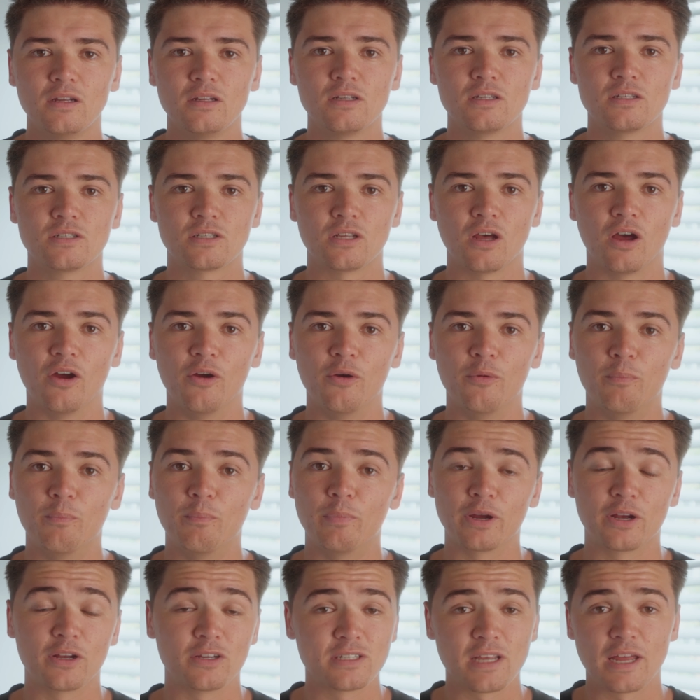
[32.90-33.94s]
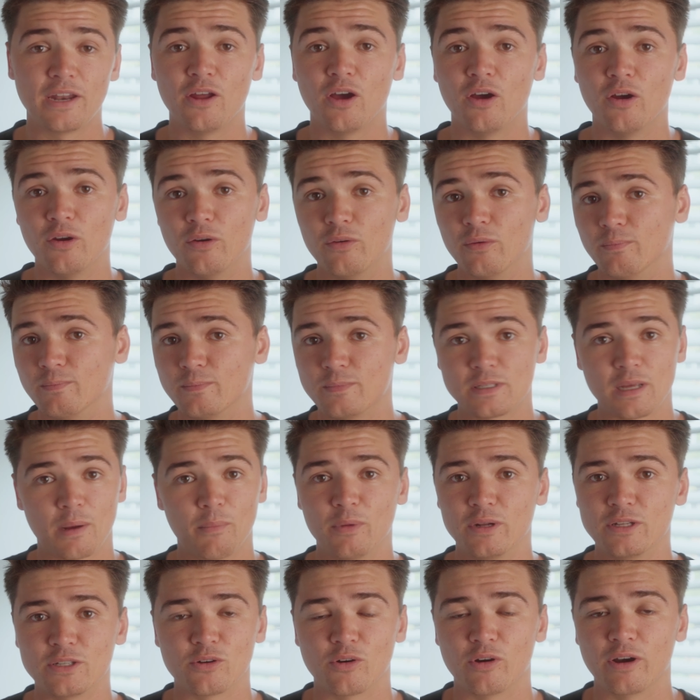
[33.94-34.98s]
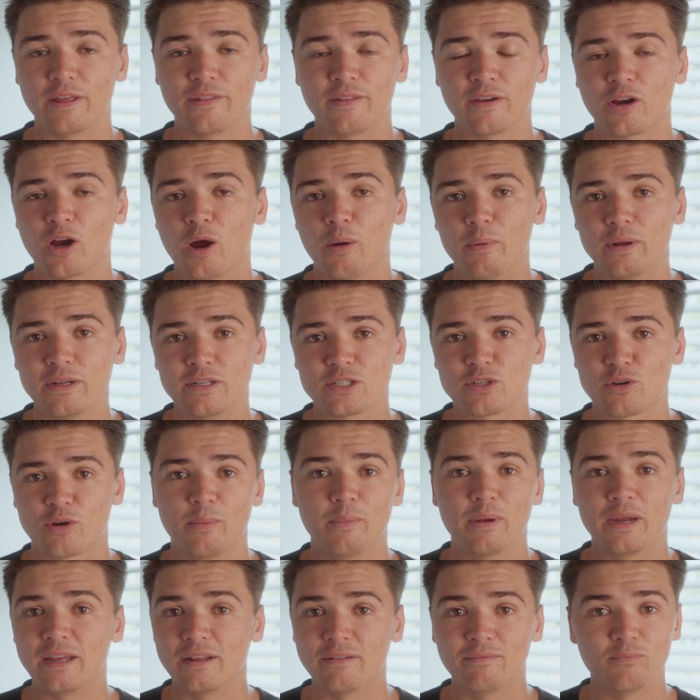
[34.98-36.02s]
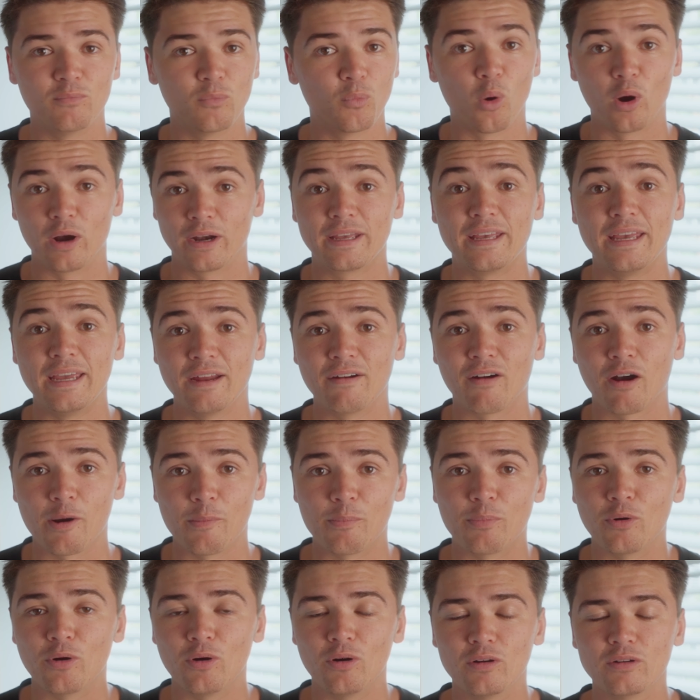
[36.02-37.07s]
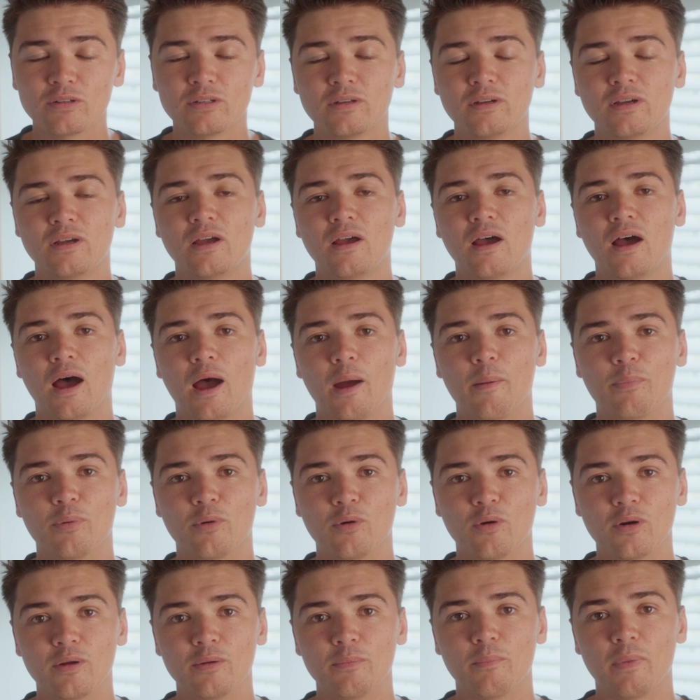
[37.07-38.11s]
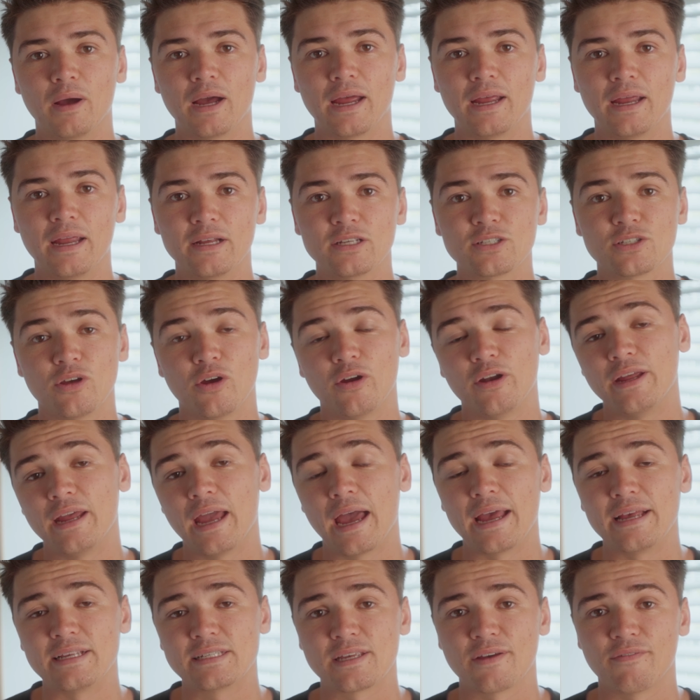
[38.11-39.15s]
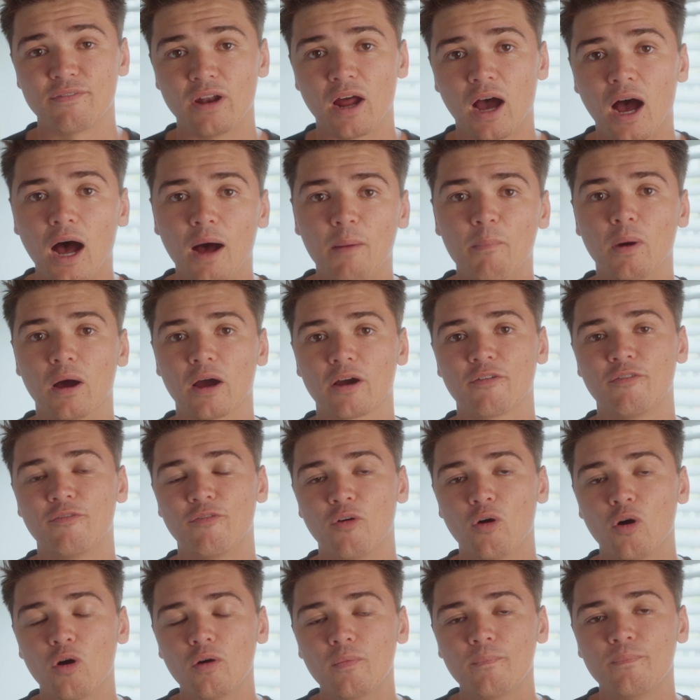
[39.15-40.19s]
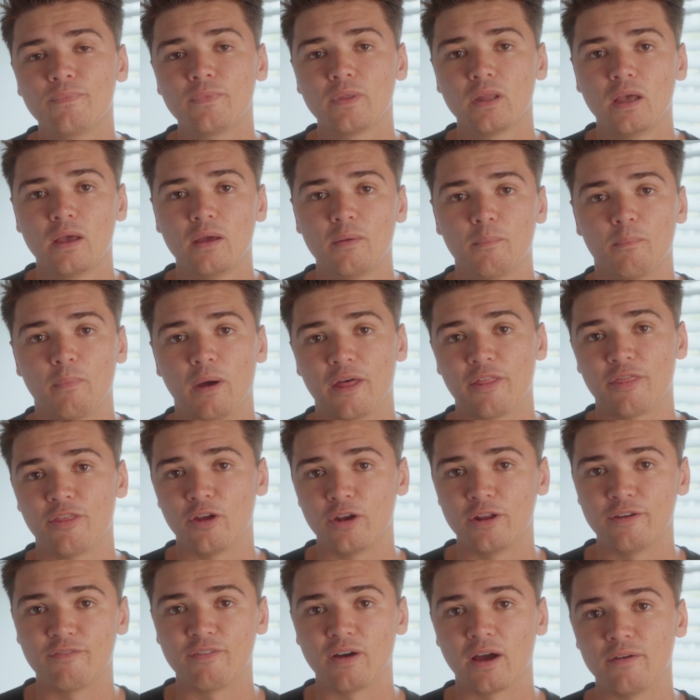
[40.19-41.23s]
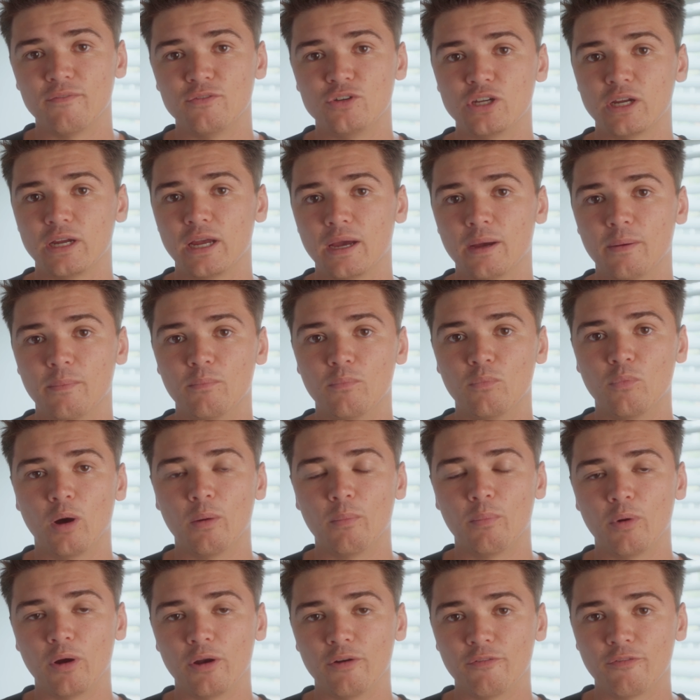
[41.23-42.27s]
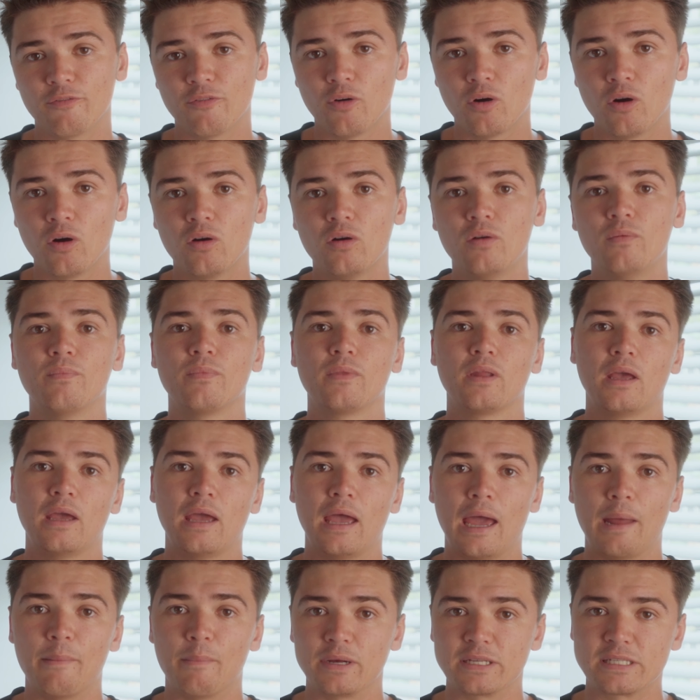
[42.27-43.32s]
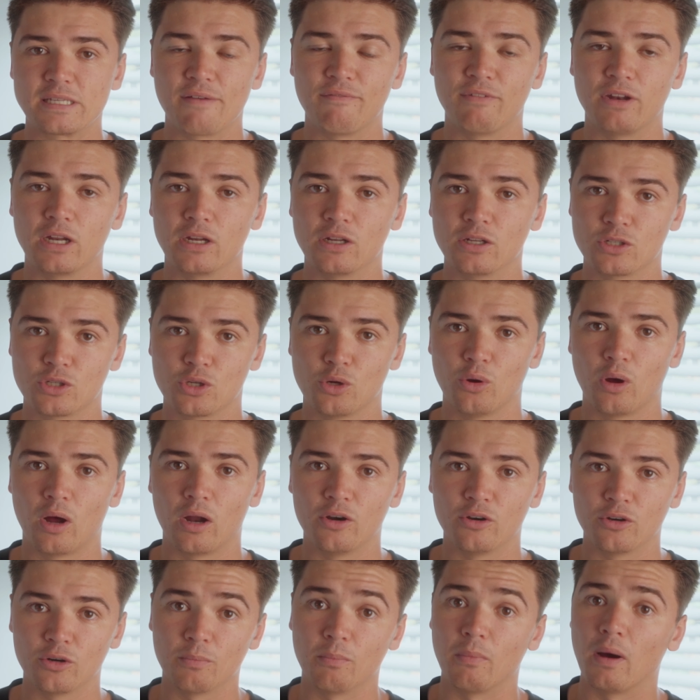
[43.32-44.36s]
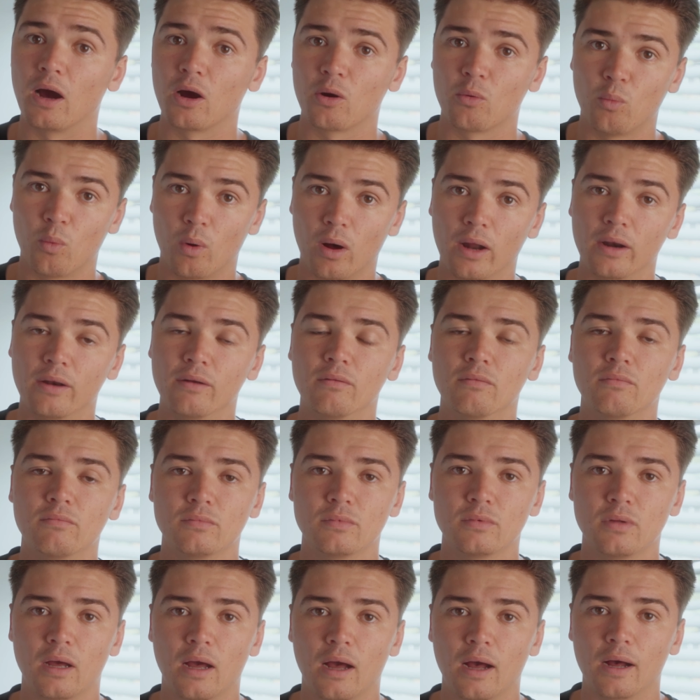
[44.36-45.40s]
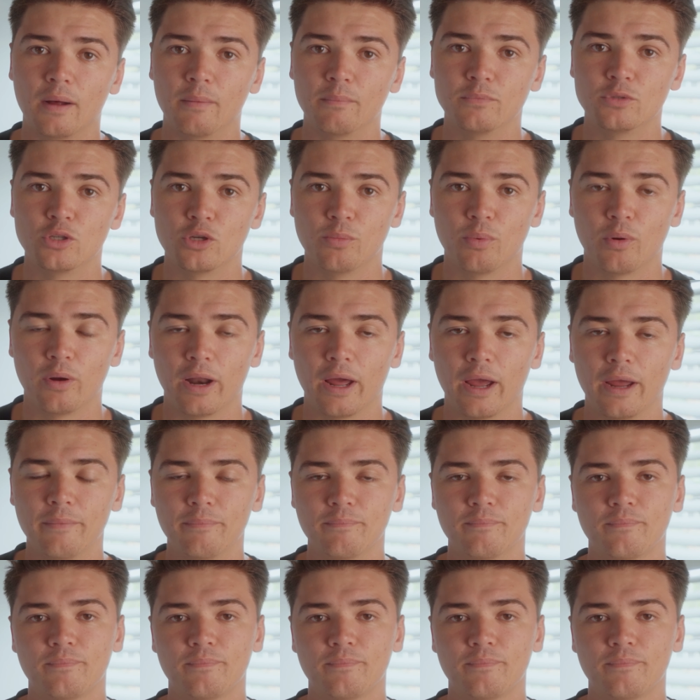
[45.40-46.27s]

So, because I know someone's already in the comments screaming what gear I brought my Sony A7R Mark IV, my 35GM 1.4, and my 70-200 Mark I 2.8.